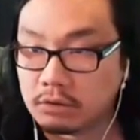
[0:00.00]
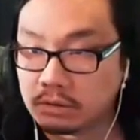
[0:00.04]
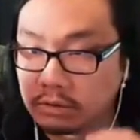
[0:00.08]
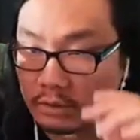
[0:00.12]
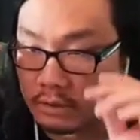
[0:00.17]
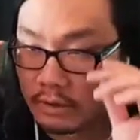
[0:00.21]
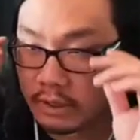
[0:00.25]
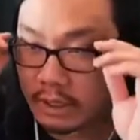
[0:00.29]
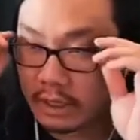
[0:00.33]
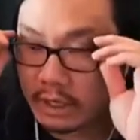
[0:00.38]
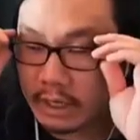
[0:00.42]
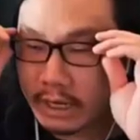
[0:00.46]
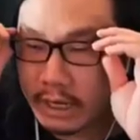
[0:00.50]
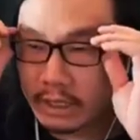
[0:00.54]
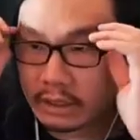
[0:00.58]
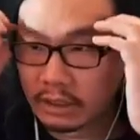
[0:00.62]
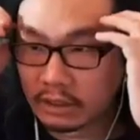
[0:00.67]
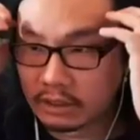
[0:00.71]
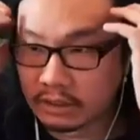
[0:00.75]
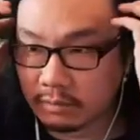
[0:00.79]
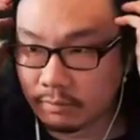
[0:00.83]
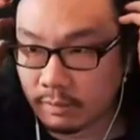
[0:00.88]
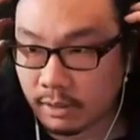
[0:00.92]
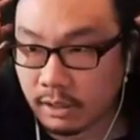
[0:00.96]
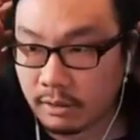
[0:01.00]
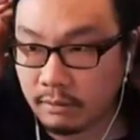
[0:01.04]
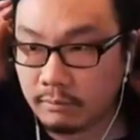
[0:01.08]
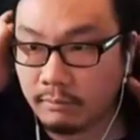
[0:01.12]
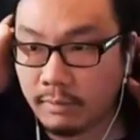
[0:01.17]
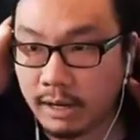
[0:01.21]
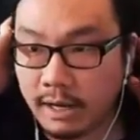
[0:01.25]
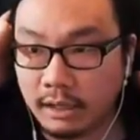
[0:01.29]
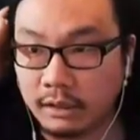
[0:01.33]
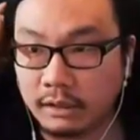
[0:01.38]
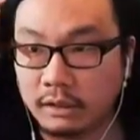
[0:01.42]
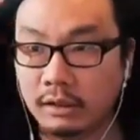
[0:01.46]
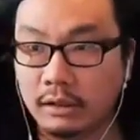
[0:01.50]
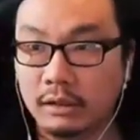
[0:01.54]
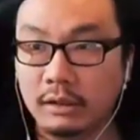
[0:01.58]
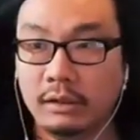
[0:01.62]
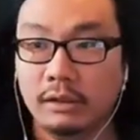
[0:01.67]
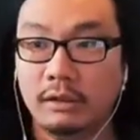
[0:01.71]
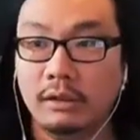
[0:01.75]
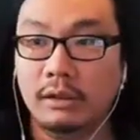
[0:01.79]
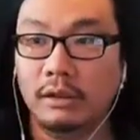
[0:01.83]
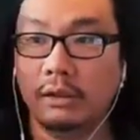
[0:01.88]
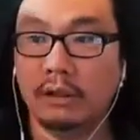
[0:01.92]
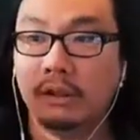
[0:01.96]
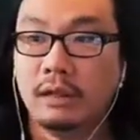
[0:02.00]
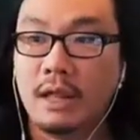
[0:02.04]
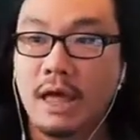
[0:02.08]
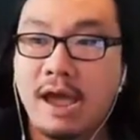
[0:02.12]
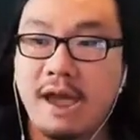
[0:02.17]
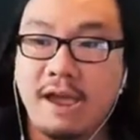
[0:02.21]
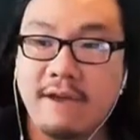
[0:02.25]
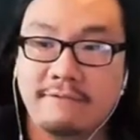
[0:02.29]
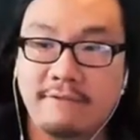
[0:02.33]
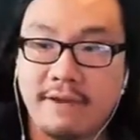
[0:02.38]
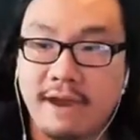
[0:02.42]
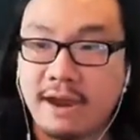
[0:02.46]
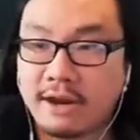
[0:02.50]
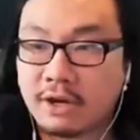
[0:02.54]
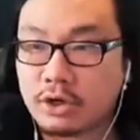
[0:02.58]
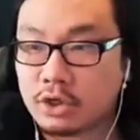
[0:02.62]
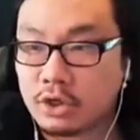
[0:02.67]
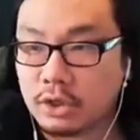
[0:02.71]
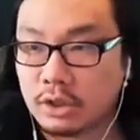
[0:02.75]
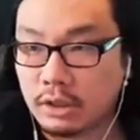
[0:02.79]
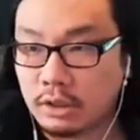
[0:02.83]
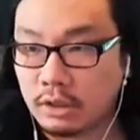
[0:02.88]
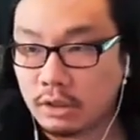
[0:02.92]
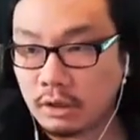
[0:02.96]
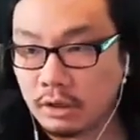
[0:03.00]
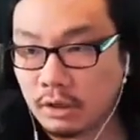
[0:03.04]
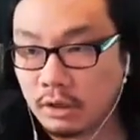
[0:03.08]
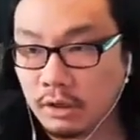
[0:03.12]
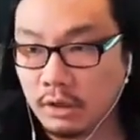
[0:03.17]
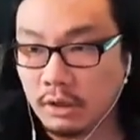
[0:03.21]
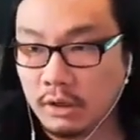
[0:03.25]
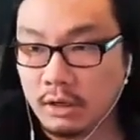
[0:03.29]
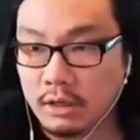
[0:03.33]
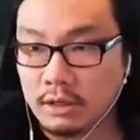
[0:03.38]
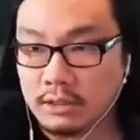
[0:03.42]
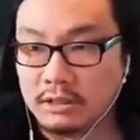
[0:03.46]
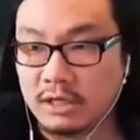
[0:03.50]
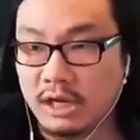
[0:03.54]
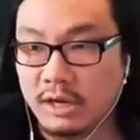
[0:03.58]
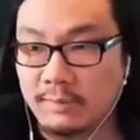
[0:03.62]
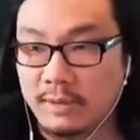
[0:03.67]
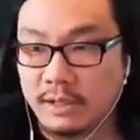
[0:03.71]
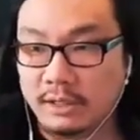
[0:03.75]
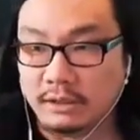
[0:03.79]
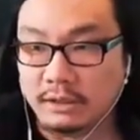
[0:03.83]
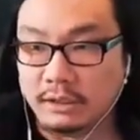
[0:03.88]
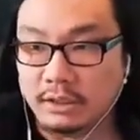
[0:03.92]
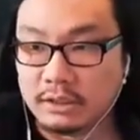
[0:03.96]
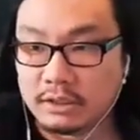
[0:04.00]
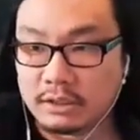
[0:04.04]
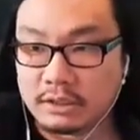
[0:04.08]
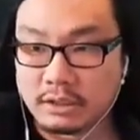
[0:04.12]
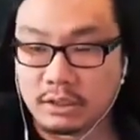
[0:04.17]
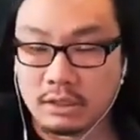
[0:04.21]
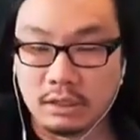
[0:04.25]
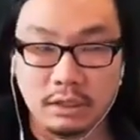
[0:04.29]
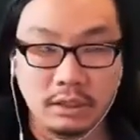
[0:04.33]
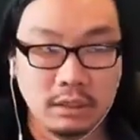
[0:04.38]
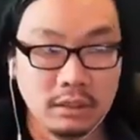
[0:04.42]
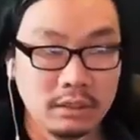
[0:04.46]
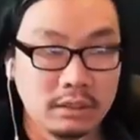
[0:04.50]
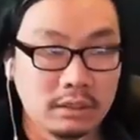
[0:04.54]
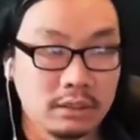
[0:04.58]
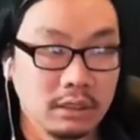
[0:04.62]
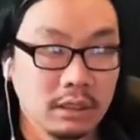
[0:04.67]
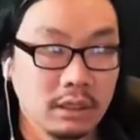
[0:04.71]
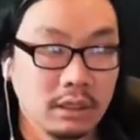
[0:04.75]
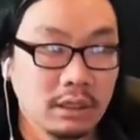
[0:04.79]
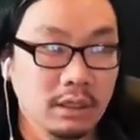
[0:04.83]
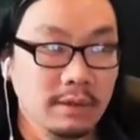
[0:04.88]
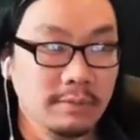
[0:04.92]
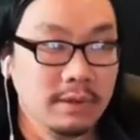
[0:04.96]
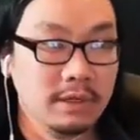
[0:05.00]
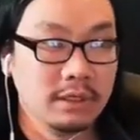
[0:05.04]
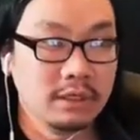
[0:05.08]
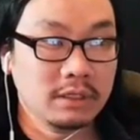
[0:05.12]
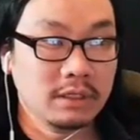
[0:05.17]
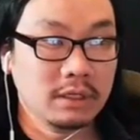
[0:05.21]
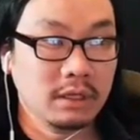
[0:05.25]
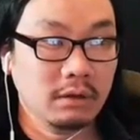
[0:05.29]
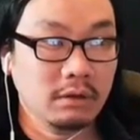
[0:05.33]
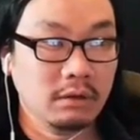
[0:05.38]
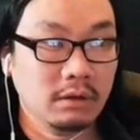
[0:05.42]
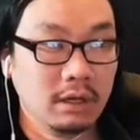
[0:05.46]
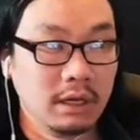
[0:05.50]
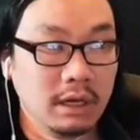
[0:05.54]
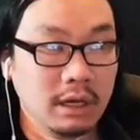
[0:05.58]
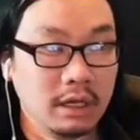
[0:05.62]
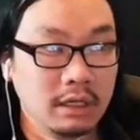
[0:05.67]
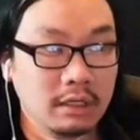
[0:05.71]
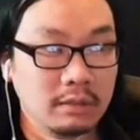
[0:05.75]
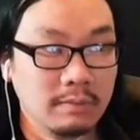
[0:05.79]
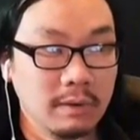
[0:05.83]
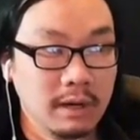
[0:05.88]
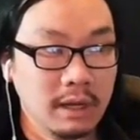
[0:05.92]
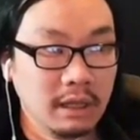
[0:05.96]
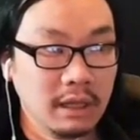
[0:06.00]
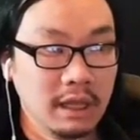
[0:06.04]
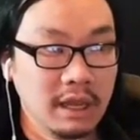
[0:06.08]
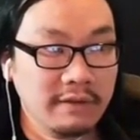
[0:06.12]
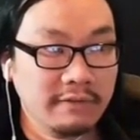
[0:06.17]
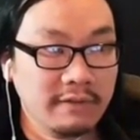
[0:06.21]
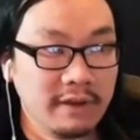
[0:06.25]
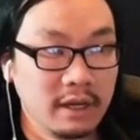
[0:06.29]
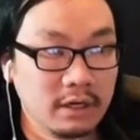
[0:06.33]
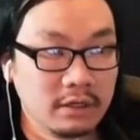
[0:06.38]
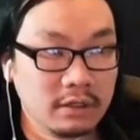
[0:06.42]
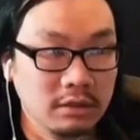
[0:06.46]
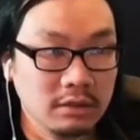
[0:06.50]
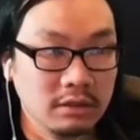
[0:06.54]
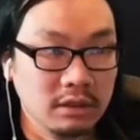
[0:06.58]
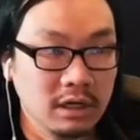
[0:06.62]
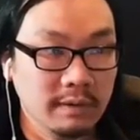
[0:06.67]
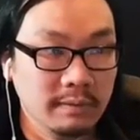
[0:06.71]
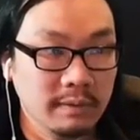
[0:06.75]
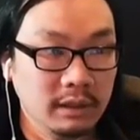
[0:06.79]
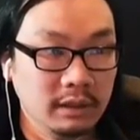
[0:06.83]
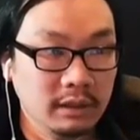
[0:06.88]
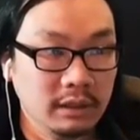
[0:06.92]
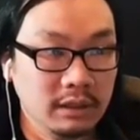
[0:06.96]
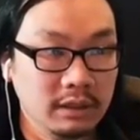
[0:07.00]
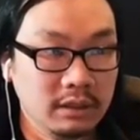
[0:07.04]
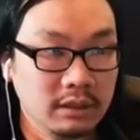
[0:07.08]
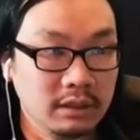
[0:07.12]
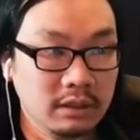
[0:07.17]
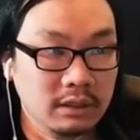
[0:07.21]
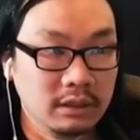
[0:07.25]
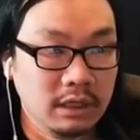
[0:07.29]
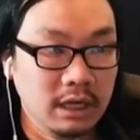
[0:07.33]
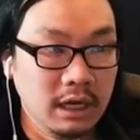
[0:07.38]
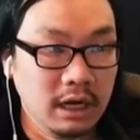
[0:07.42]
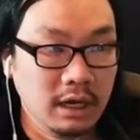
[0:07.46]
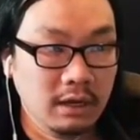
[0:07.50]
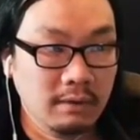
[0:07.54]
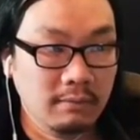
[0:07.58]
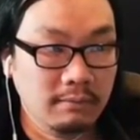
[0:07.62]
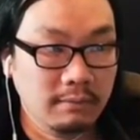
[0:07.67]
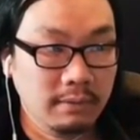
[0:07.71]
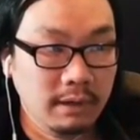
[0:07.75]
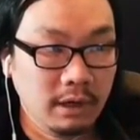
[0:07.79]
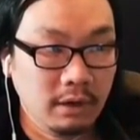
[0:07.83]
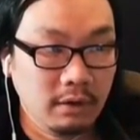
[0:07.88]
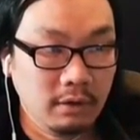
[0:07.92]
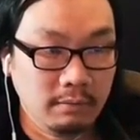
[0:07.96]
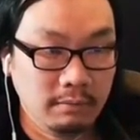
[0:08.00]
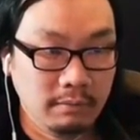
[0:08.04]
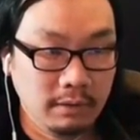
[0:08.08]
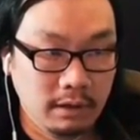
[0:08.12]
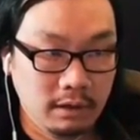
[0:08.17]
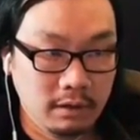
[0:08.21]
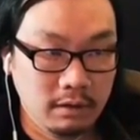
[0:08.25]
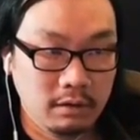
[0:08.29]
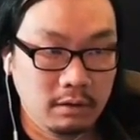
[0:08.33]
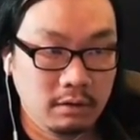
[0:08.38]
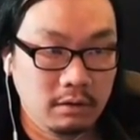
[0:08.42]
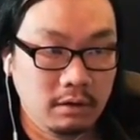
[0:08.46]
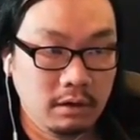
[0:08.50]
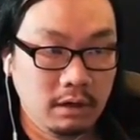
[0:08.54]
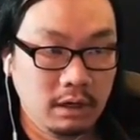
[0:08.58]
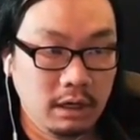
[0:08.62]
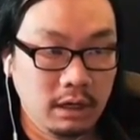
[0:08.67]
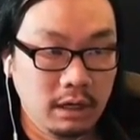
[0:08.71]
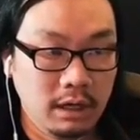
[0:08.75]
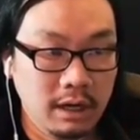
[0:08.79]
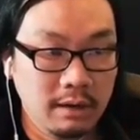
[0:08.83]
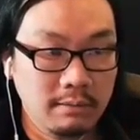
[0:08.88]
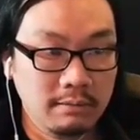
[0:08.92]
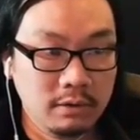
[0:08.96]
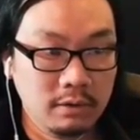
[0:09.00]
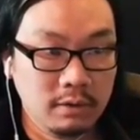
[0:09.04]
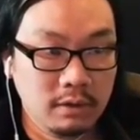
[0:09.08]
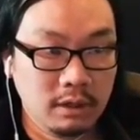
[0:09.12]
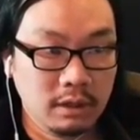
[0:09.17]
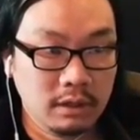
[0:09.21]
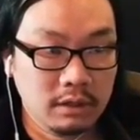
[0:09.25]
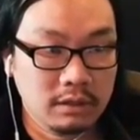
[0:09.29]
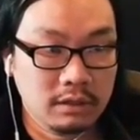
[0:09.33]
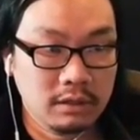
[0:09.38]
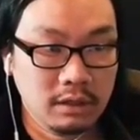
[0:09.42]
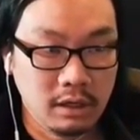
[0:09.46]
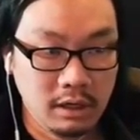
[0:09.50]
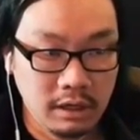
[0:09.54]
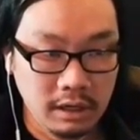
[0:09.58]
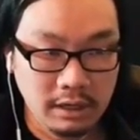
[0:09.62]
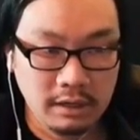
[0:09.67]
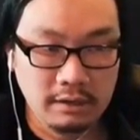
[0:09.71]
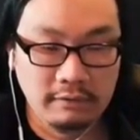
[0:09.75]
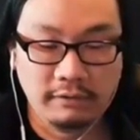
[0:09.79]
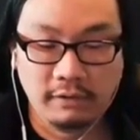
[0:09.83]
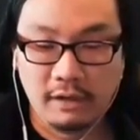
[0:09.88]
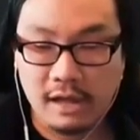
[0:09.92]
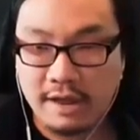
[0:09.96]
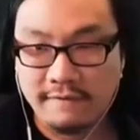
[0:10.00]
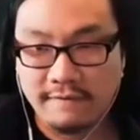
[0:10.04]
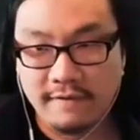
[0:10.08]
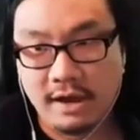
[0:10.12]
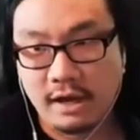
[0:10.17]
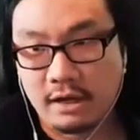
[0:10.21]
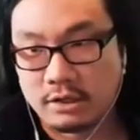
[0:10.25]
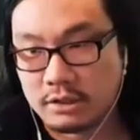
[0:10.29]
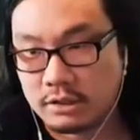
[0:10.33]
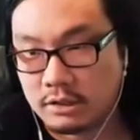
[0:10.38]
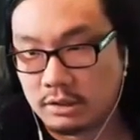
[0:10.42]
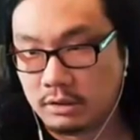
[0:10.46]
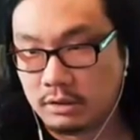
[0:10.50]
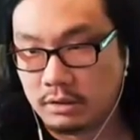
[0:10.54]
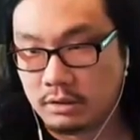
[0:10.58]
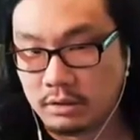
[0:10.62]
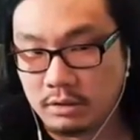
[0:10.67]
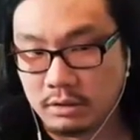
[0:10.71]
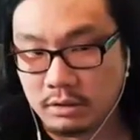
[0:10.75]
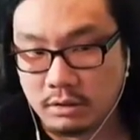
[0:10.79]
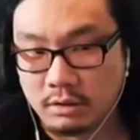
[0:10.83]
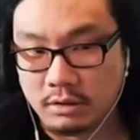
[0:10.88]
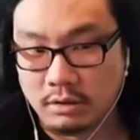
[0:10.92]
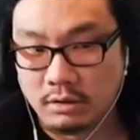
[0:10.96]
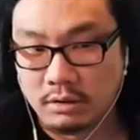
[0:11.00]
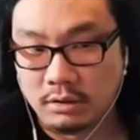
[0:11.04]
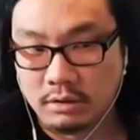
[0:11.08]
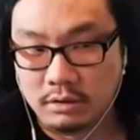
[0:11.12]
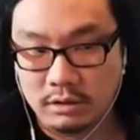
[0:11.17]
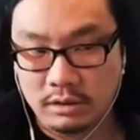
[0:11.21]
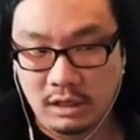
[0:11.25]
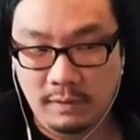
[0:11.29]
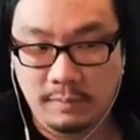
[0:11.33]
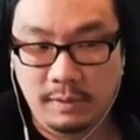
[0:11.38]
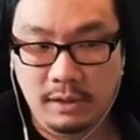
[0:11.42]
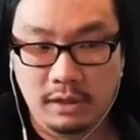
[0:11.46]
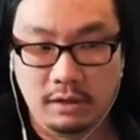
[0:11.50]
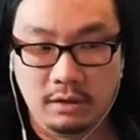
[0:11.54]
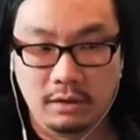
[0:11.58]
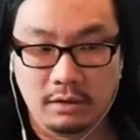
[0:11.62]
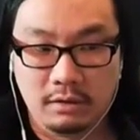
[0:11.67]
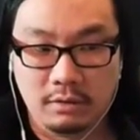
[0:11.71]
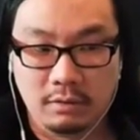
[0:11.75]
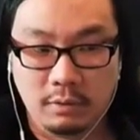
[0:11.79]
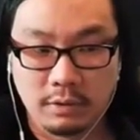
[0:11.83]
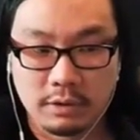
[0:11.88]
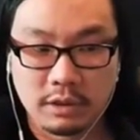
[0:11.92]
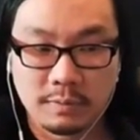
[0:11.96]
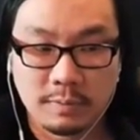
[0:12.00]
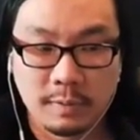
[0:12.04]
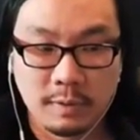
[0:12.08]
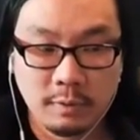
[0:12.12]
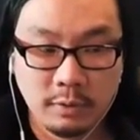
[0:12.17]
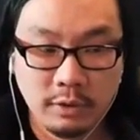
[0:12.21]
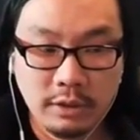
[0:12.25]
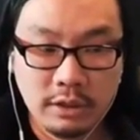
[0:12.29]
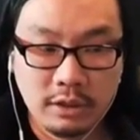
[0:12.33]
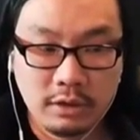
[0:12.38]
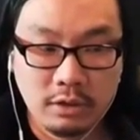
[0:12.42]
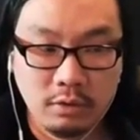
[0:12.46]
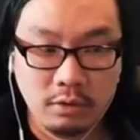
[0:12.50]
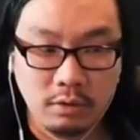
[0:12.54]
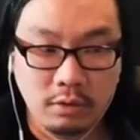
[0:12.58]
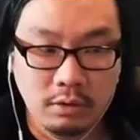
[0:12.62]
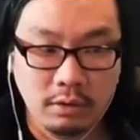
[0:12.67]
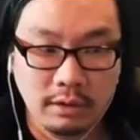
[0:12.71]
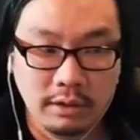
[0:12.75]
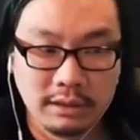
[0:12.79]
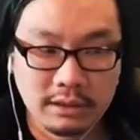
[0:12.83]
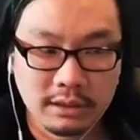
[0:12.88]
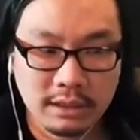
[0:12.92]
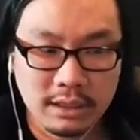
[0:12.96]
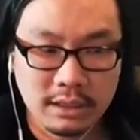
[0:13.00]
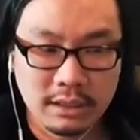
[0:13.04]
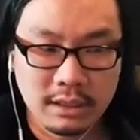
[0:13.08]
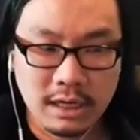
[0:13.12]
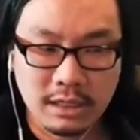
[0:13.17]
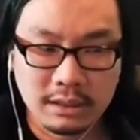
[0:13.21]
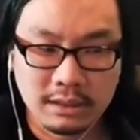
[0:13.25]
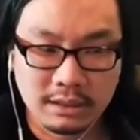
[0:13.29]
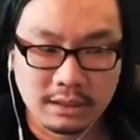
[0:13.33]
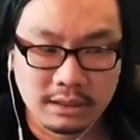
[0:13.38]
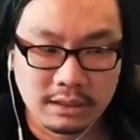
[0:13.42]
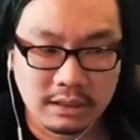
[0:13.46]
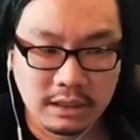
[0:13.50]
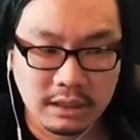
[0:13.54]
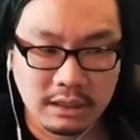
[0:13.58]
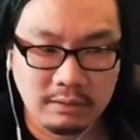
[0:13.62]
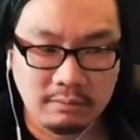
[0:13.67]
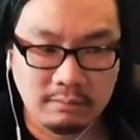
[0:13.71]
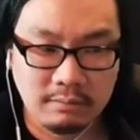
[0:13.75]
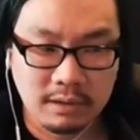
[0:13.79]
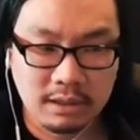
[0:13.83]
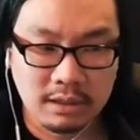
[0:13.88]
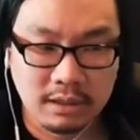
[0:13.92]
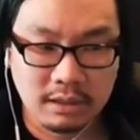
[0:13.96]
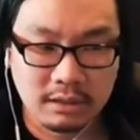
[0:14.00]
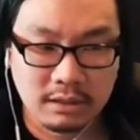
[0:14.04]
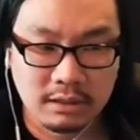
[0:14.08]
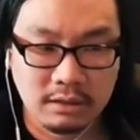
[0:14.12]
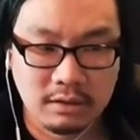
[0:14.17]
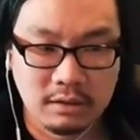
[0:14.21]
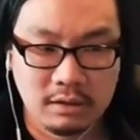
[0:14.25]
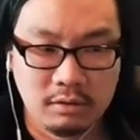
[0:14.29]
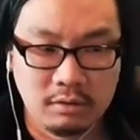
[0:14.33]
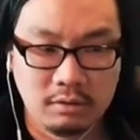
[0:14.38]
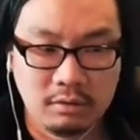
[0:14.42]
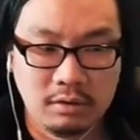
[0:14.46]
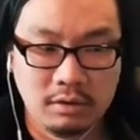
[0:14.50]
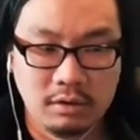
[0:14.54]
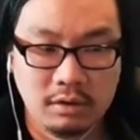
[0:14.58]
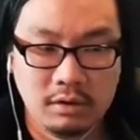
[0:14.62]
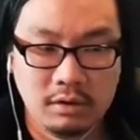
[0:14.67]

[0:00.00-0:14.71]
so I gotta add that to my my live action dubbing list. Cause let me just tell you guys, my live action dubbing list is getting bigger and bigger, and I'm doing a ton of live action dubbing, which has been really cool. It's like not the same because you don't